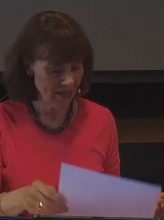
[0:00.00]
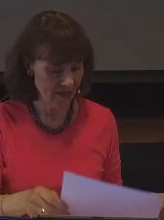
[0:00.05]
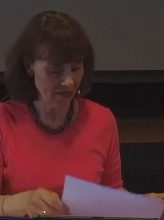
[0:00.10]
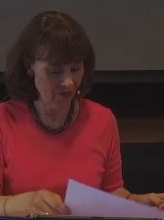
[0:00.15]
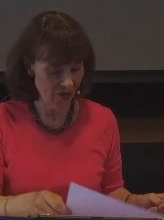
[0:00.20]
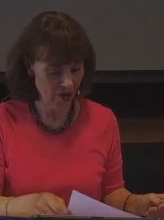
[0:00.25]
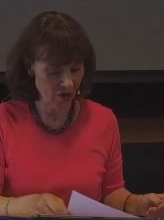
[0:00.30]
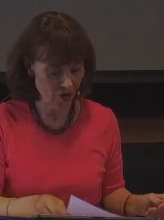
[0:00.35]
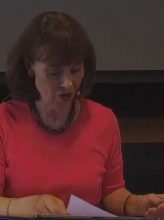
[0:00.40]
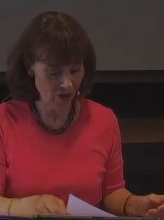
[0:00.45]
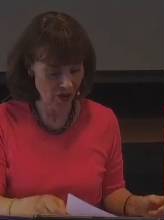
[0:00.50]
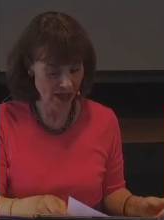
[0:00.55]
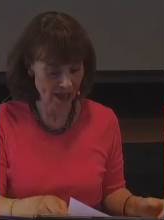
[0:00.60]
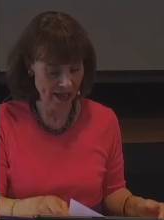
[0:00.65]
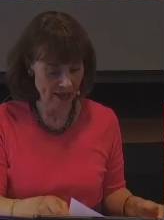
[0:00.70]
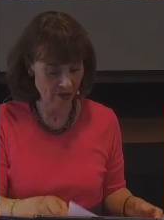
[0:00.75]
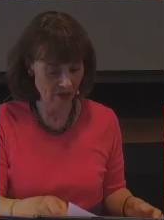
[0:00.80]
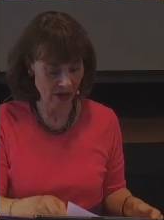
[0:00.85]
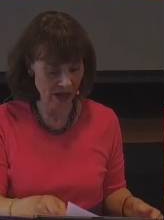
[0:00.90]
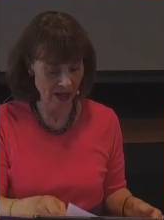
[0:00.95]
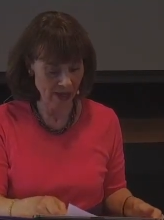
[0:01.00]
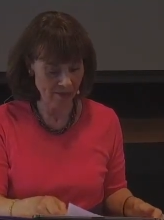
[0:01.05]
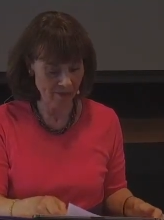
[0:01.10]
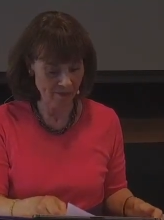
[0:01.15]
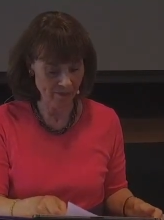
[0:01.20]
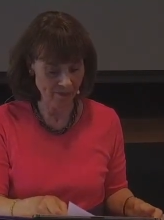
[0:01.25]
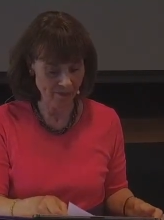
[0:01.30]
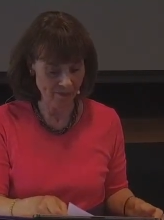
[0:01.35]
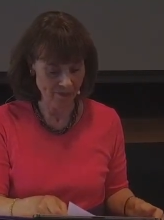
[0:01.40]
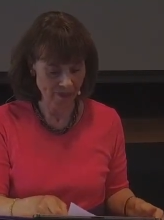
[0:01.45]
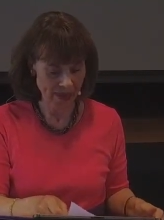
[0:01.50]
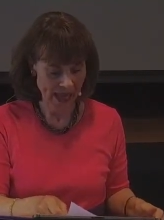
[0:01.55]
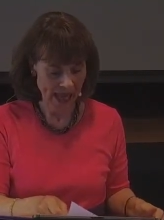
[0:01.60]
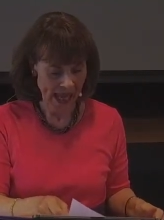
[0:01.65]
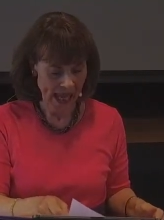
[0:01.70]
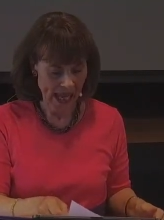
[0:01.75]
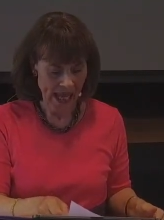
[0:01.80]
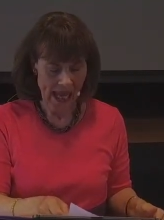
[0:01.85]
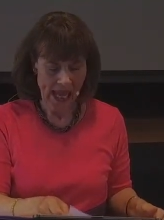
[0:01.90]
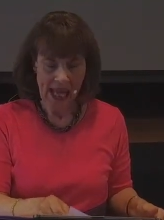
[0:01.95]
in Ventura County.
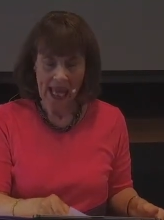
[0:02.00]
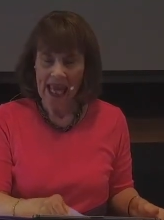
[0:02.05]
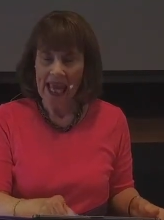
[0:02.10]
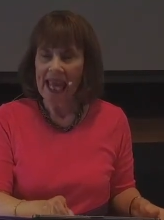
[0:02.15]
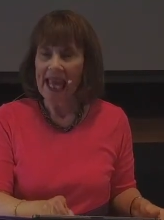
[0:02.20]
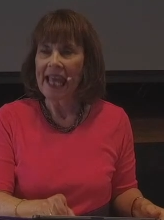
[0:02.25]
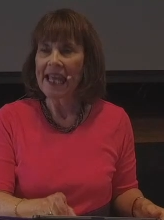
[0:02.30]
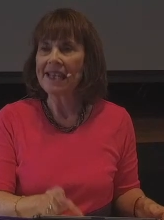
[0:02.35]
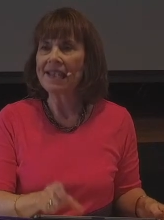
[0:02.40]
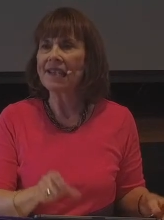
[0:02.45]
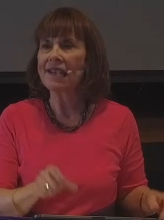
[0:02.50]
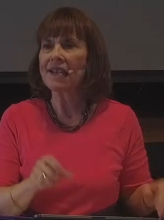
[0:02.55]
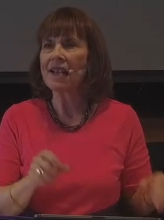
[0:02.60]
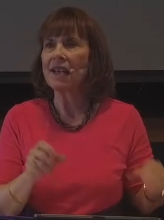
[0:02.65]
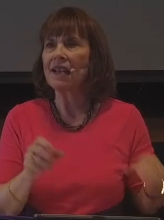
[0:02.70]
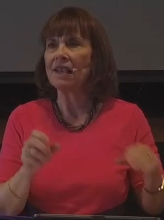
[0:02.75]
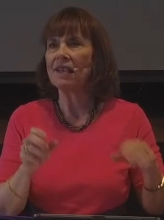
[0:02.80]
It's,